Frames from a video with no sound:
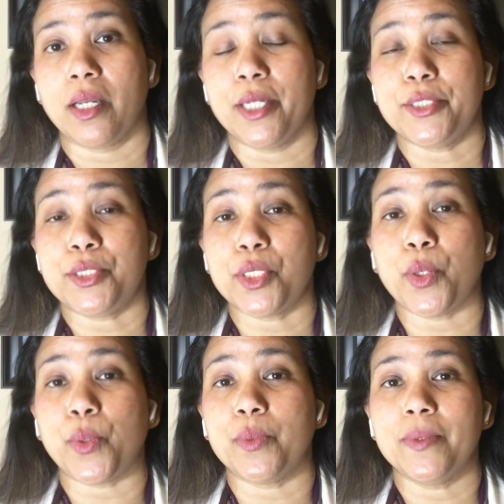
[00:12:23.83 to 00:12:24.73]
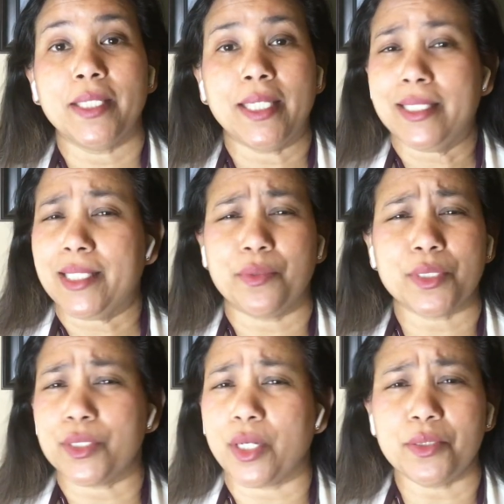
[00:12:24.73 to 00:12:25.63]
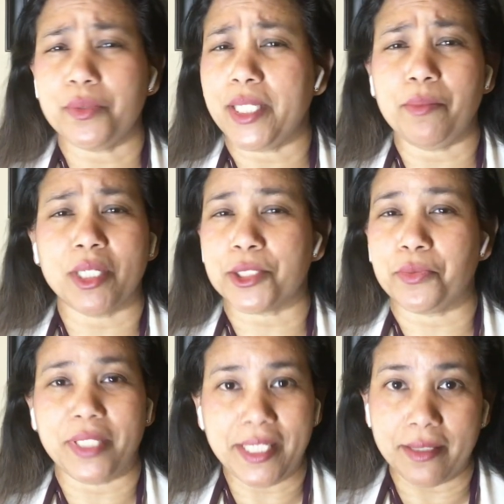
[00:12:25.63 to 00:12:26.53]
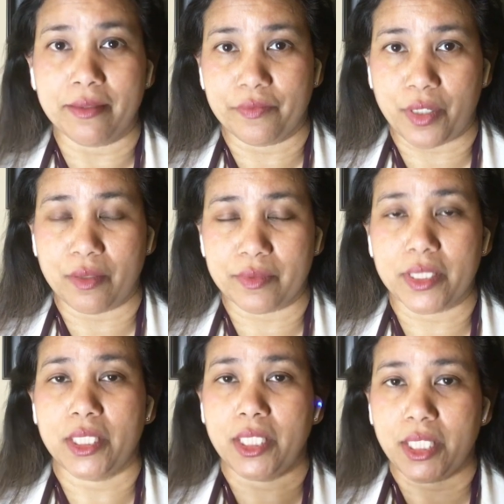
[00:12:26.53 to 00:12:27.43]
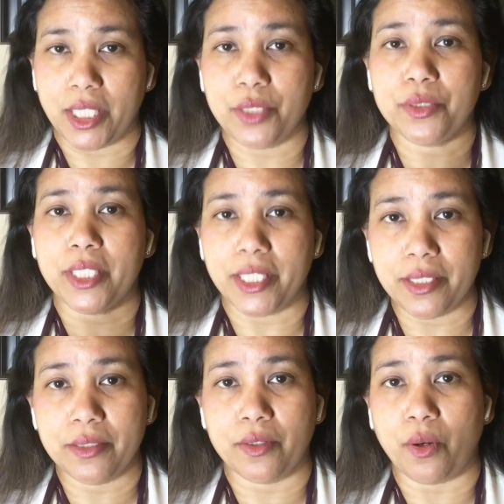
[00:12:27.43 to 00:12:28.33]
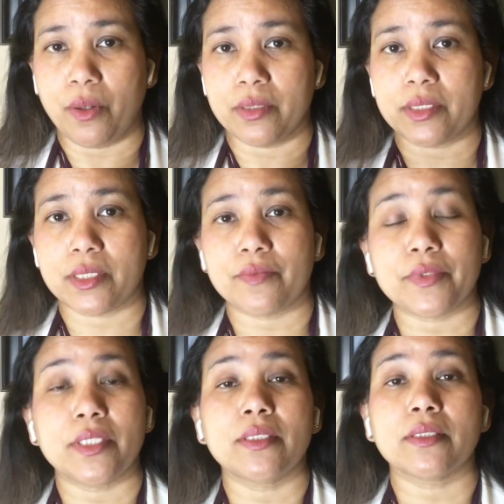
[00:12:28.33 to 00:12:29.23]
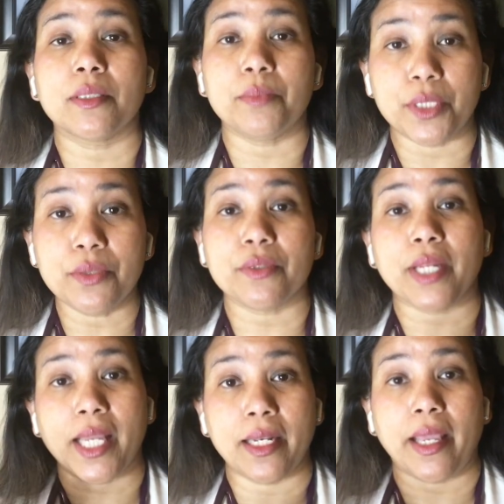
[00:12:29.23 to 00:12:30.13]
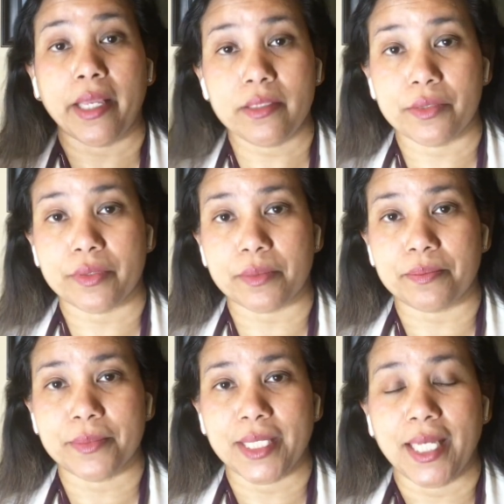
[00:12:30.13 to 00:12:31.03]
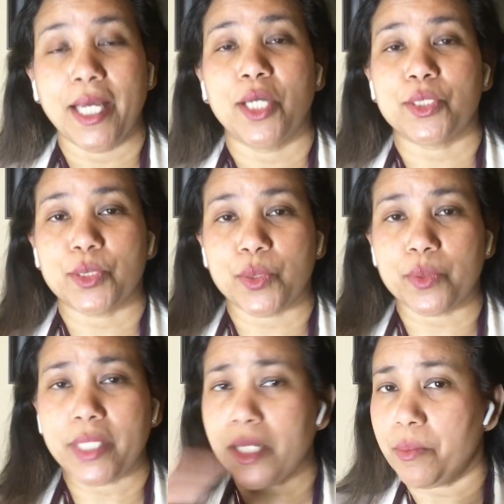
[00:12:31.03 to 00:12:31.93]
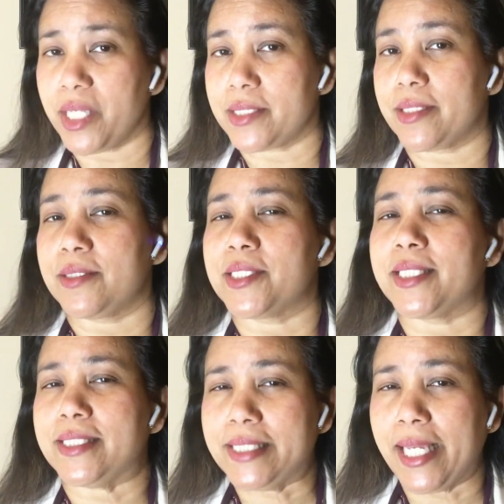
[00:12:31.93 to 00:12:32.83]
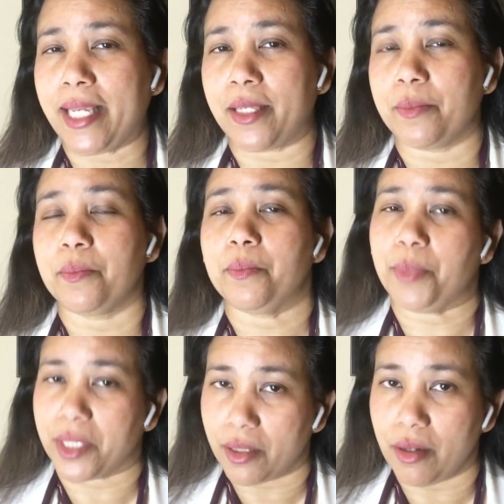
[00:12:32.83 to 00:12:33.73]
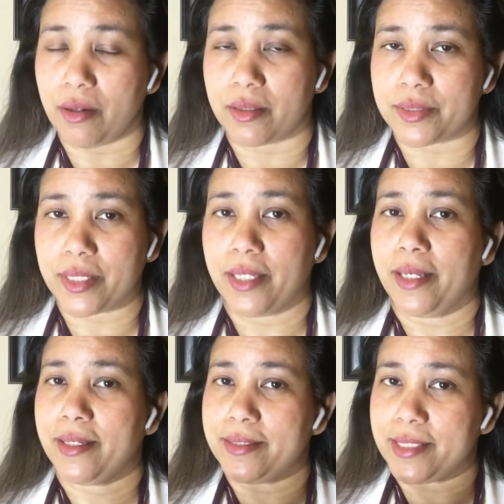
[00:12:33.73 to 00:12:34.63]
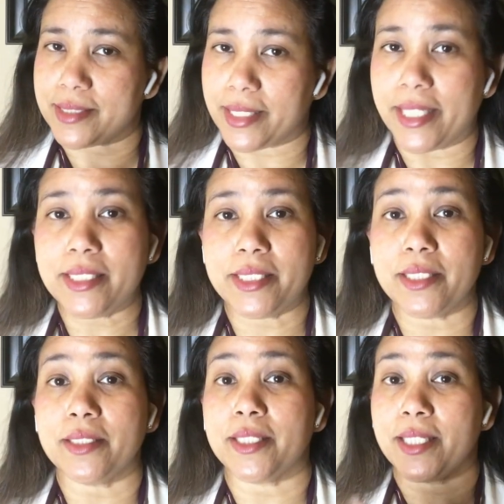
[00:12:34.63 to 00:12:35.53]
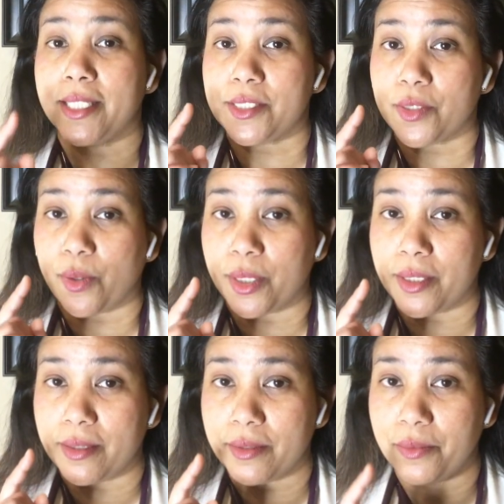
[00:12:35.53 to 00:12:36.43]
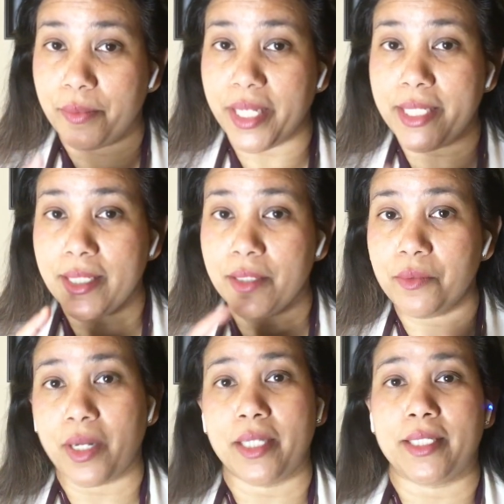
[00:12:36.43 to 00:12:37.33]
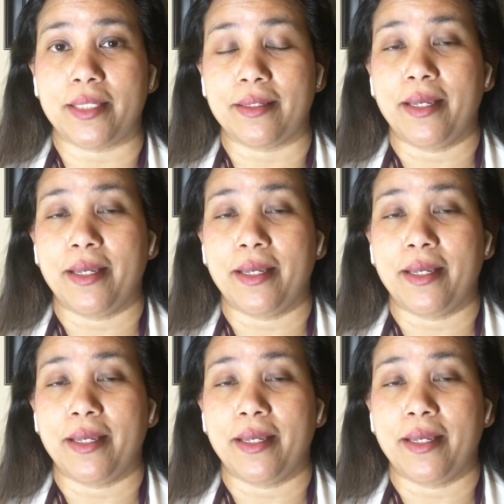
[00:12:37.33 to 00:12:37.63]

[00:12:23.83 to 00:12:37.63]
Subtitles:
So there was not really much reading involved. He could hear all the stuff on the computer and answer them. So that makes sense today, because dyslexia is on reading and writing.